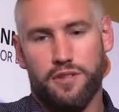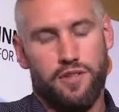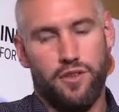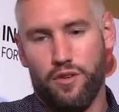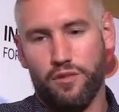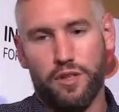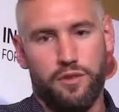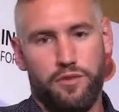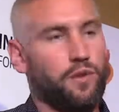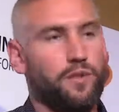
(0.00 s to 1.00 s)
to
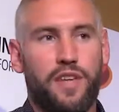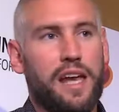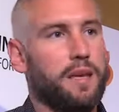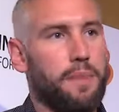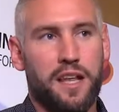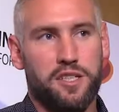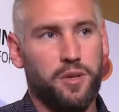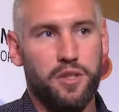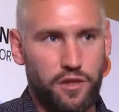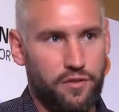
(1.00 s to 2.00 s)
sort of daily
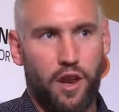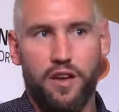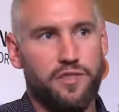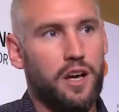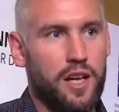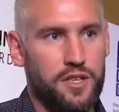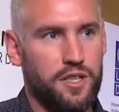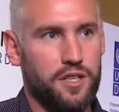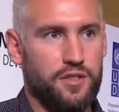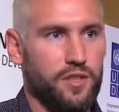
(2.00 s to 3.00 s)
management of lifestyle issues.